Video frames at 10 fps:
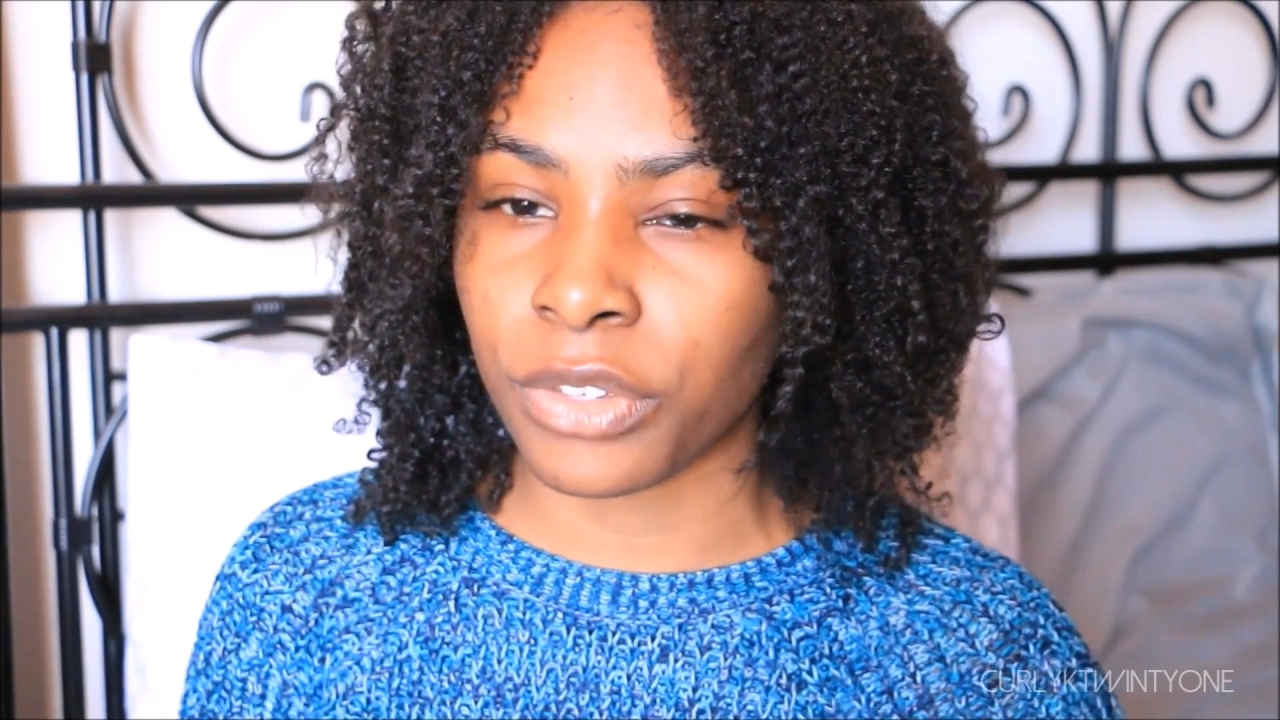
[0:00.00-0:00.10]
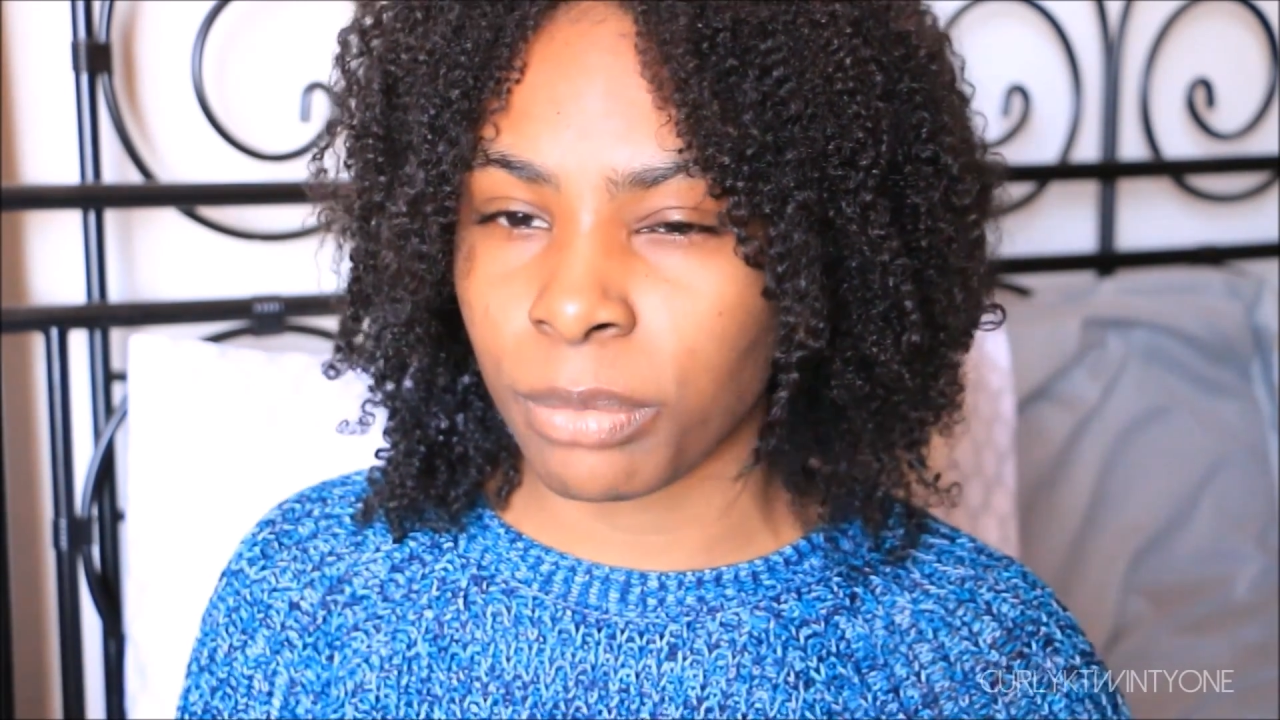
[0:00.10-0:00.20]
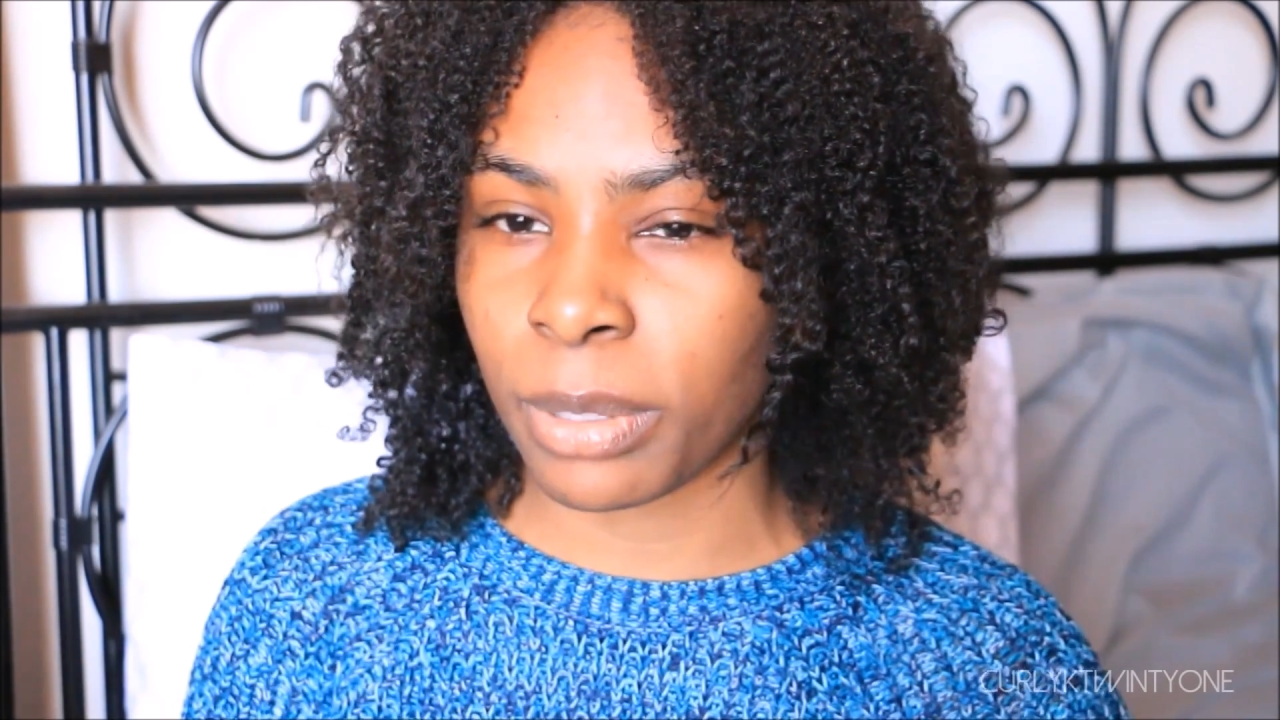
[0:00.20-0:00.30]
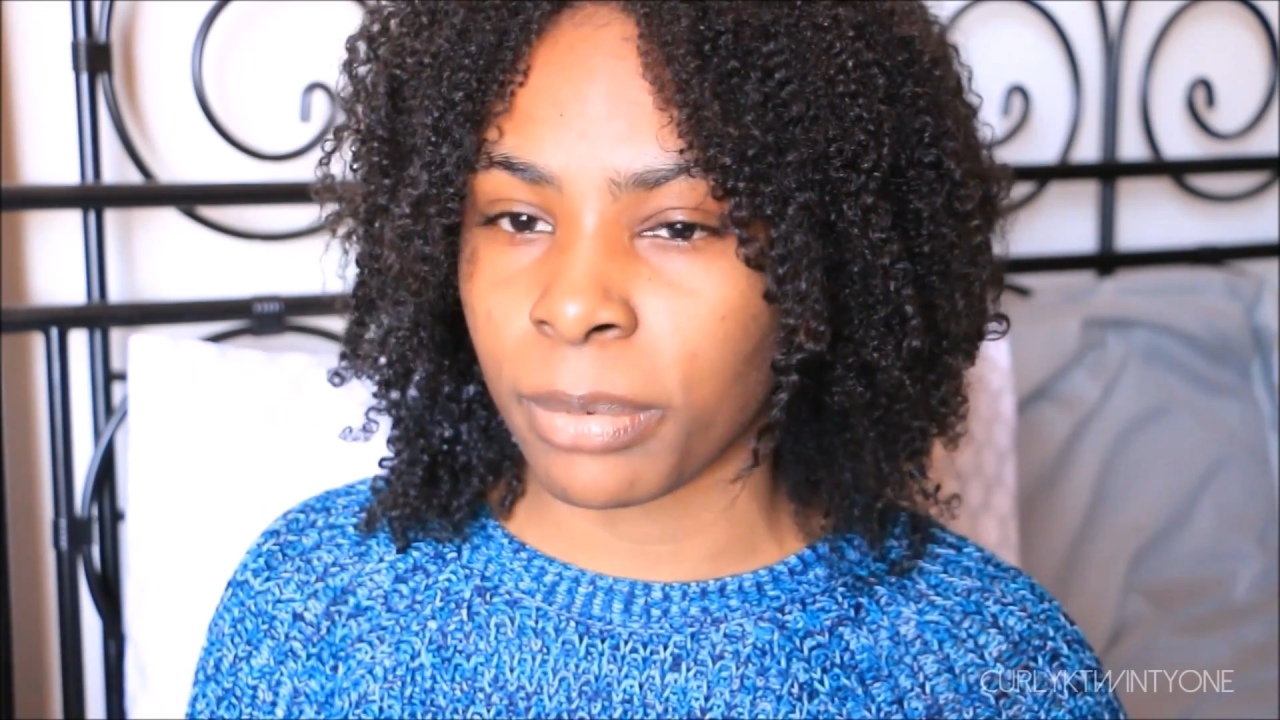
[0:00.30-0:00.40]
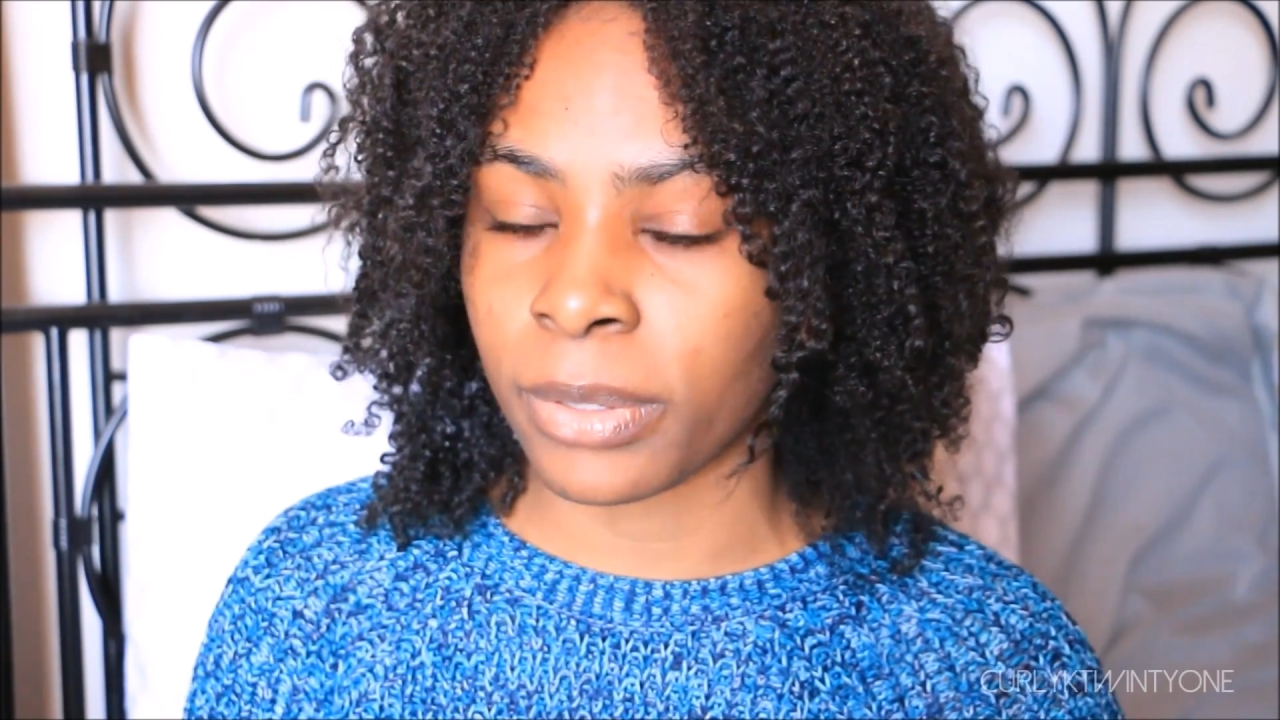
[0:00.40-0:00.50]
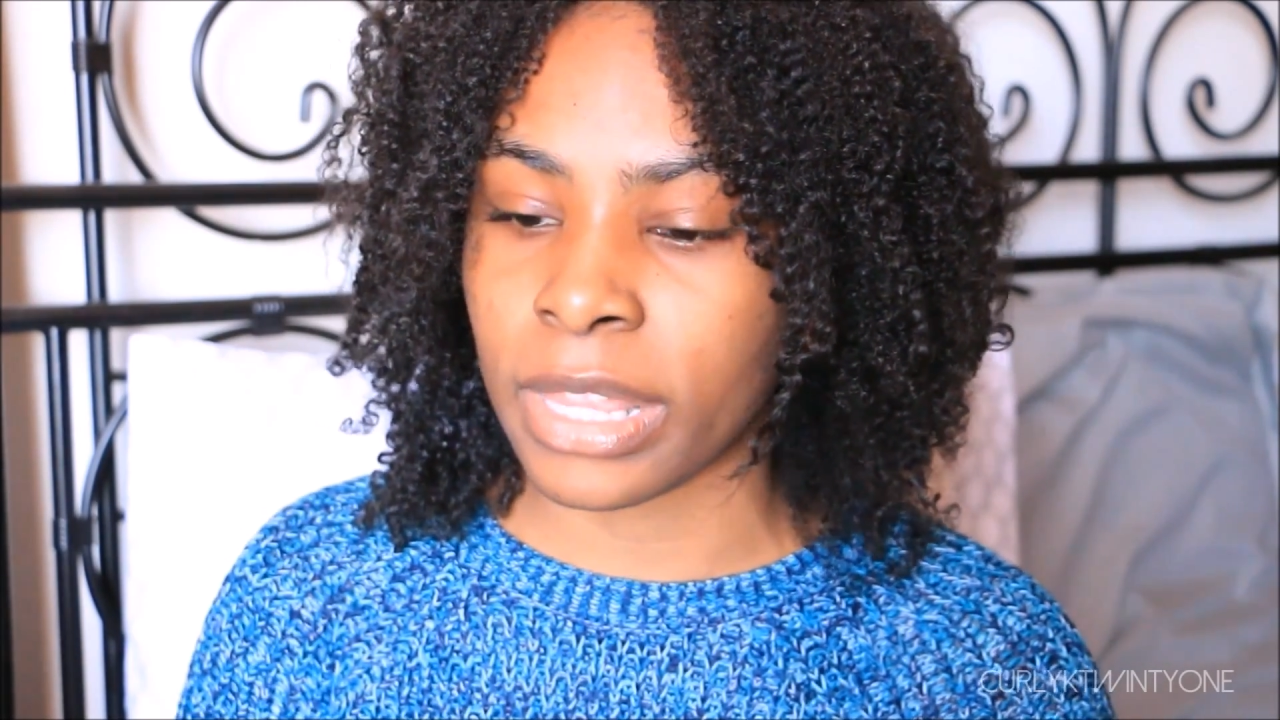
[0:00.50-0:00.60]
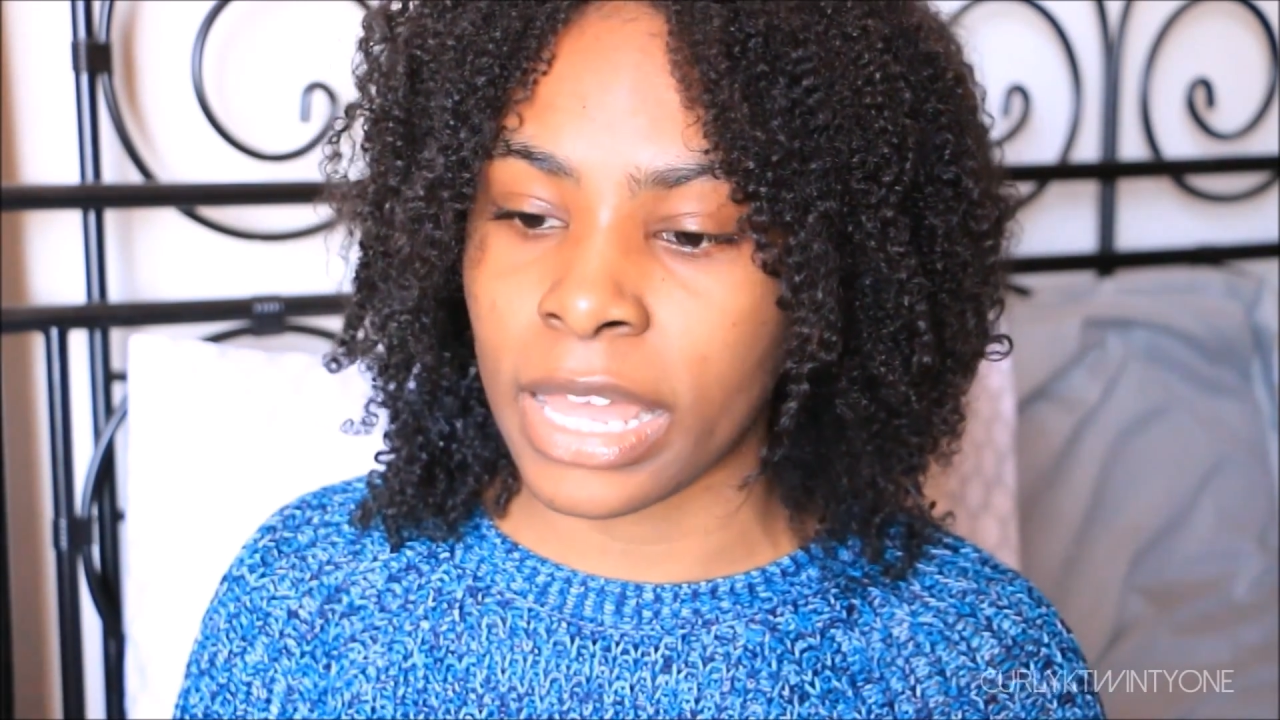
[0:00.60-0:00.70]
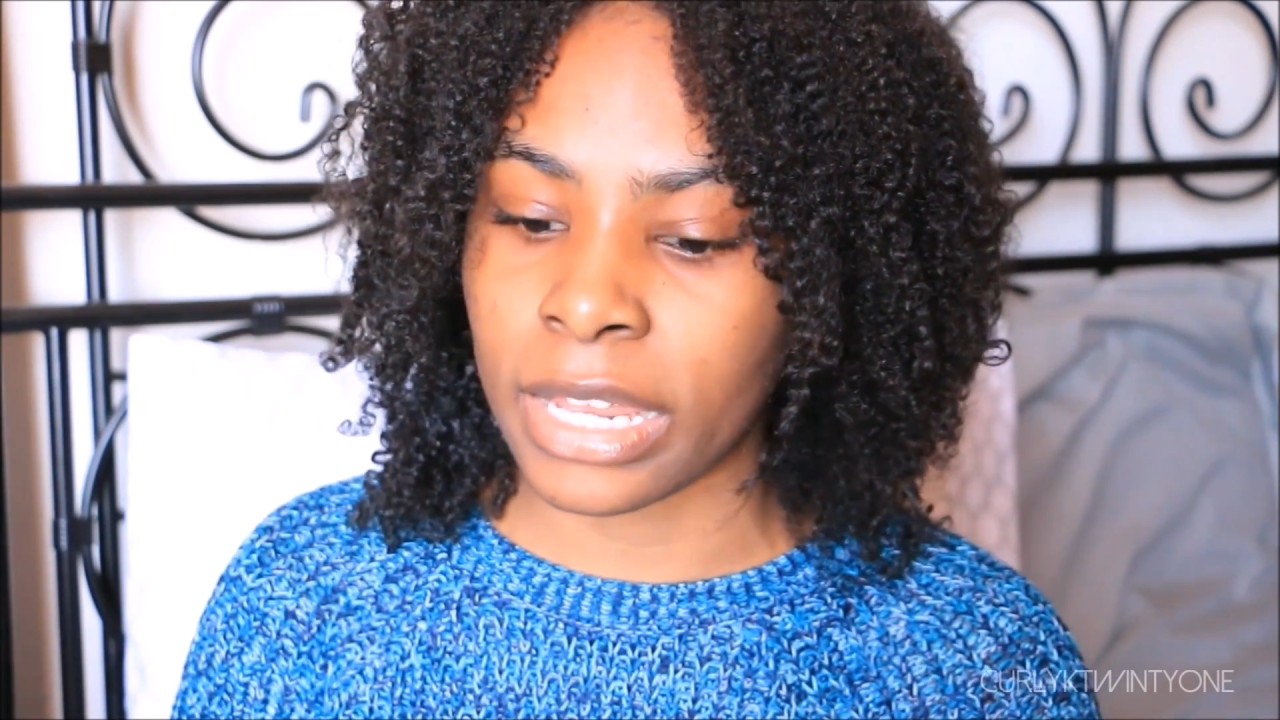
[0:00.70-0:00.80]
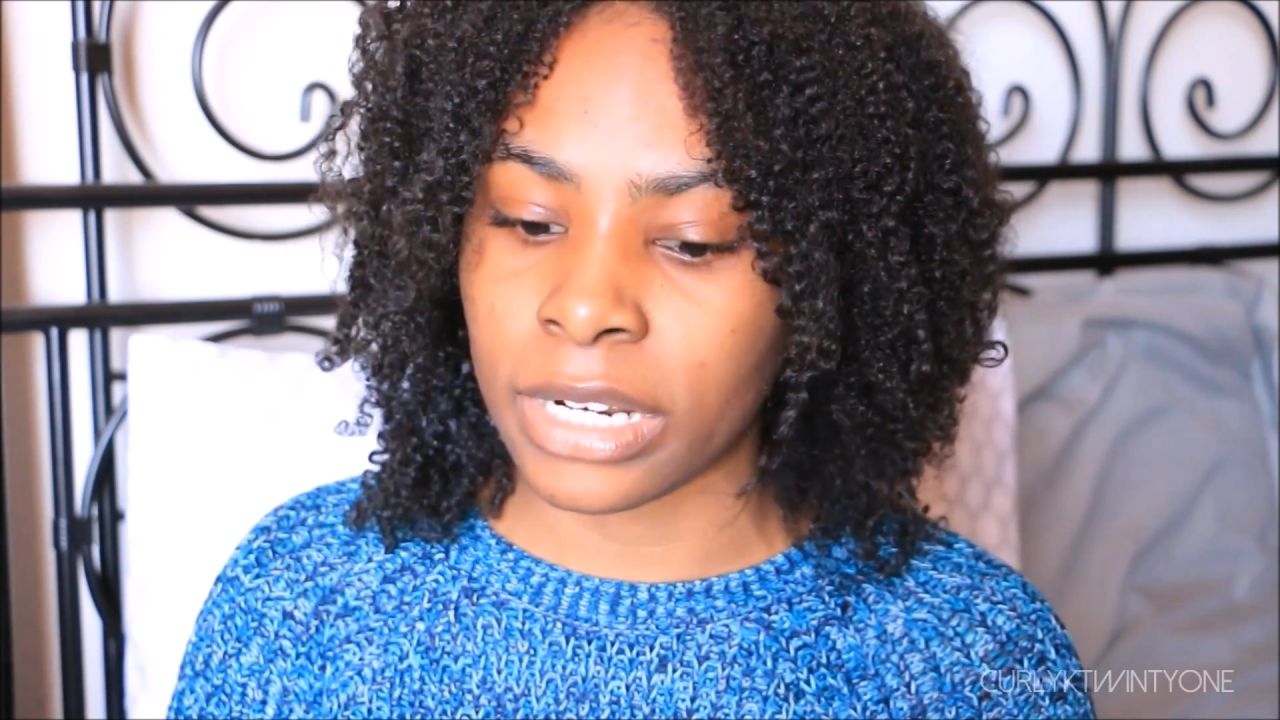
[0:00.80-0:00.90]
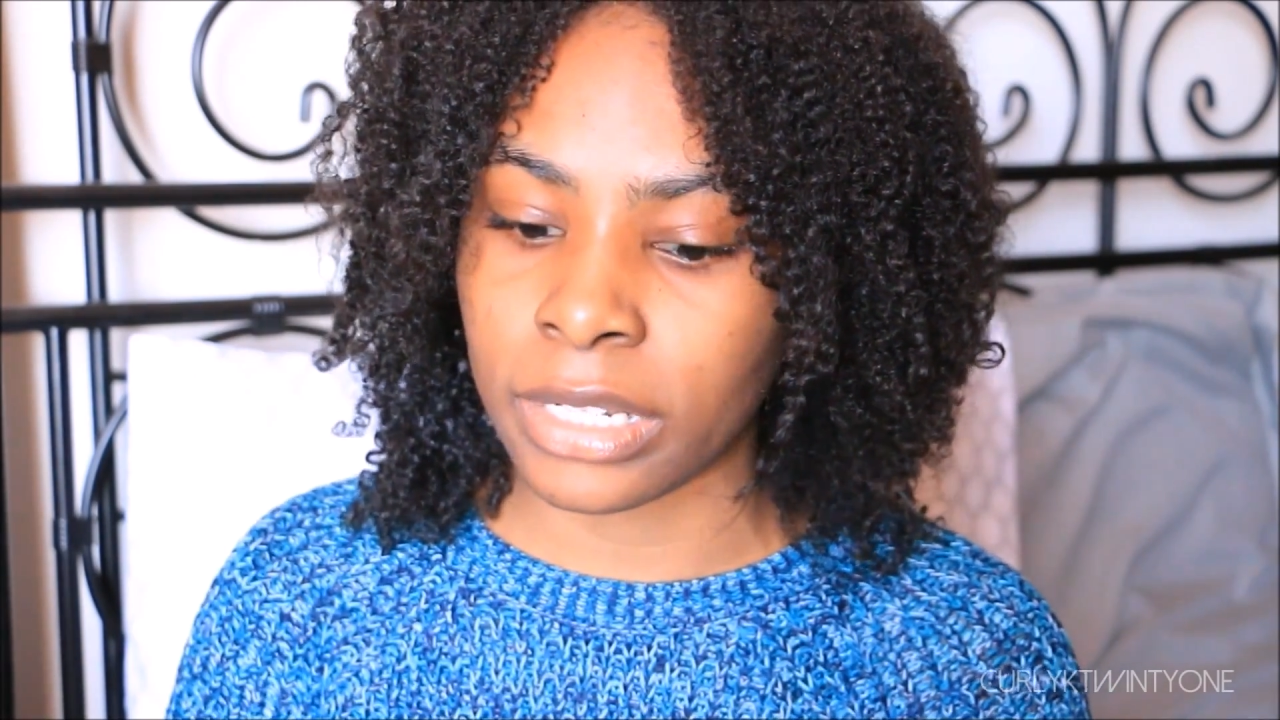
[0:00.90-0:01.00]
few people that